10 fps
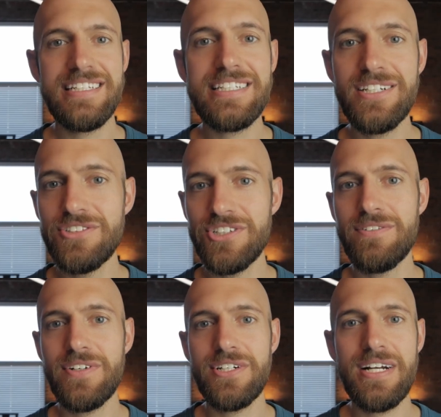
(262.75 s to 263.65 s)
He goes
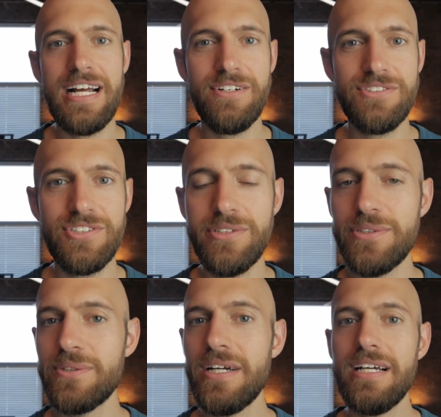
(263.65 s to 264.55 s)
over how
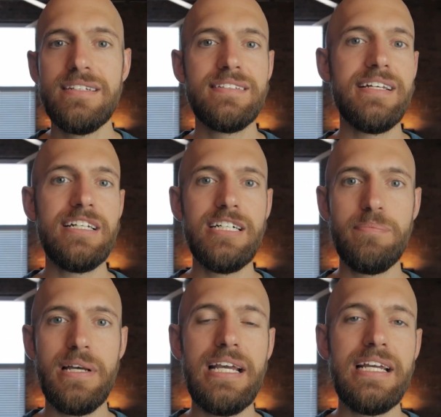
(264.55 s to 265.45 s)
to set
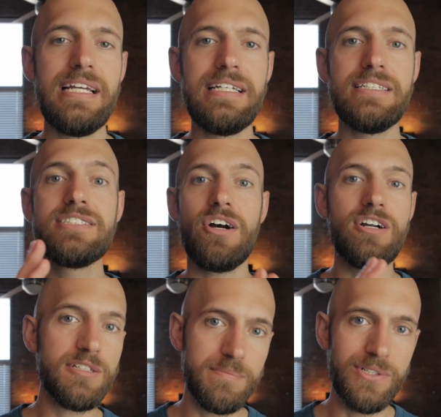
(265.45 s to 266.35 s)
up a
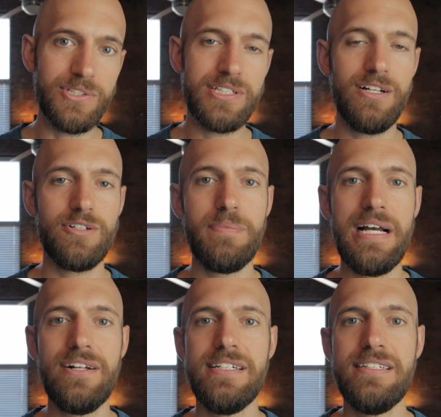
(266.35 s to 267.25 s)
dark mode color
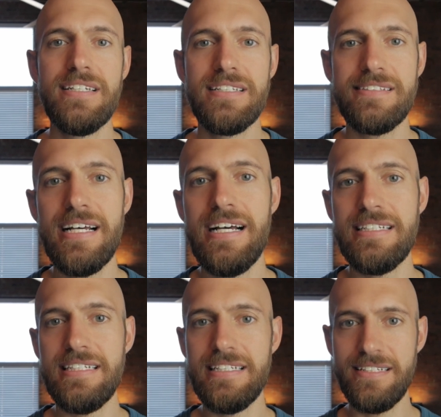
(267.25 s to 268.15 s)
palette
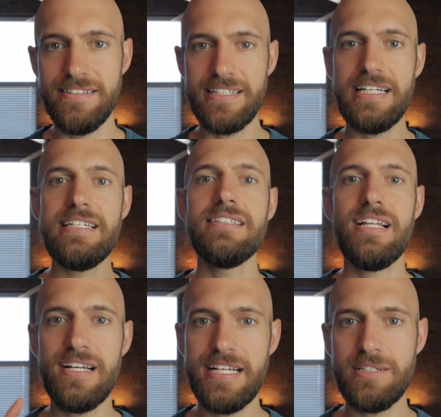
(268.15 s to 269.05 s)
that is in
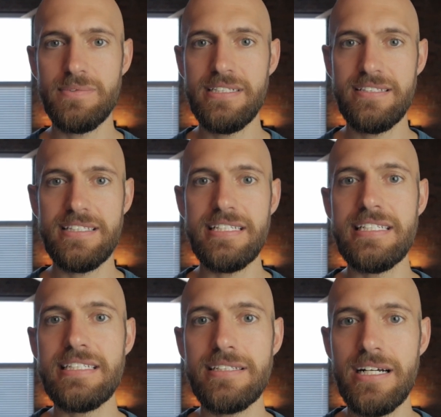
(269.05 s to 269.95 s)
line with
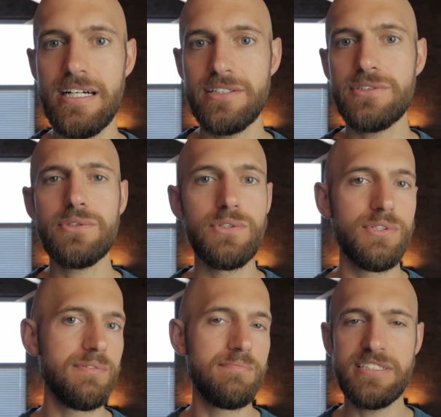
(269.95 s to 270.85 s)
the uh,
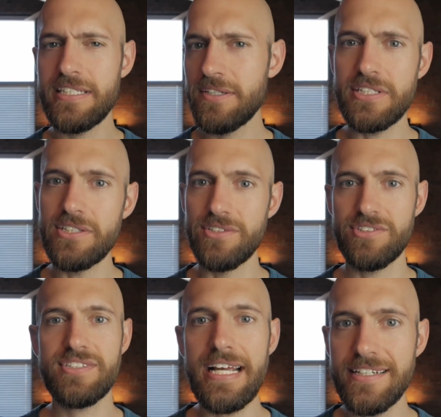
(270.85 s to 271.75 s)
Google material
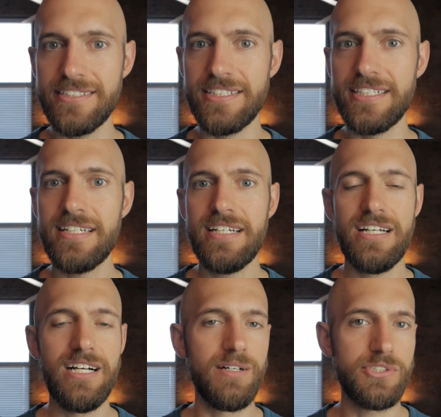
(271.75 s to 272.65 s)
standard,
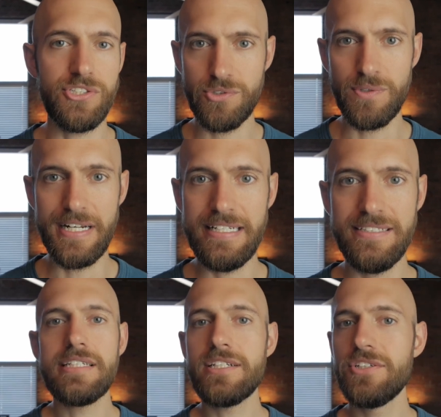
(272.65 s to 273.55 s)
um, which is
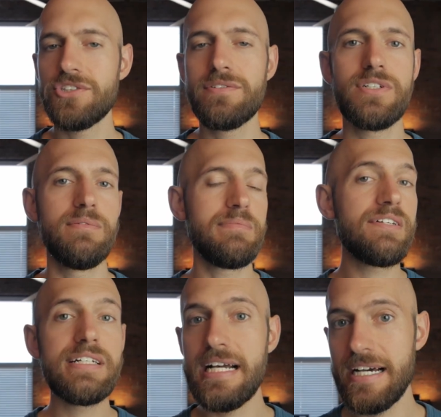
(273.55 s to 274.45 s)
great. He goes over a
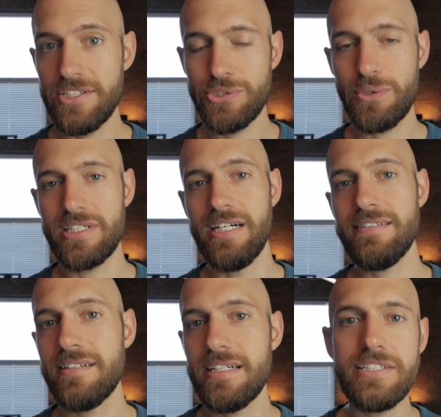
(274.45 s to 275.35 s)
myriad of
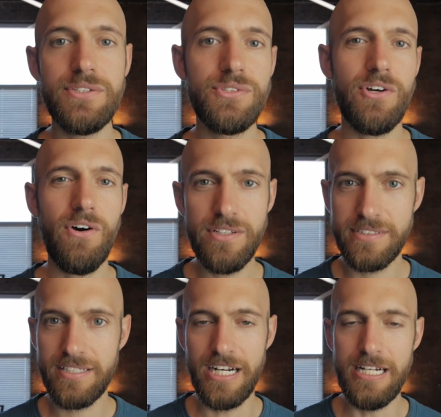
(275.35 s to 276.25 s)
shortcuts that I use all
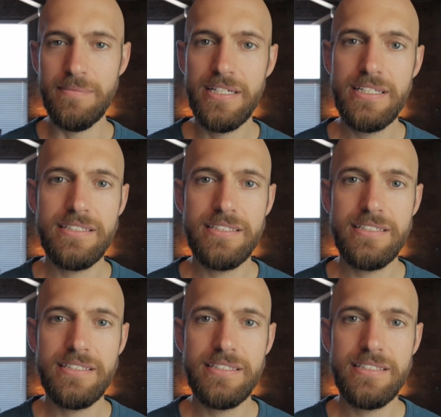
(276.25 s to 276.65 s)
the time,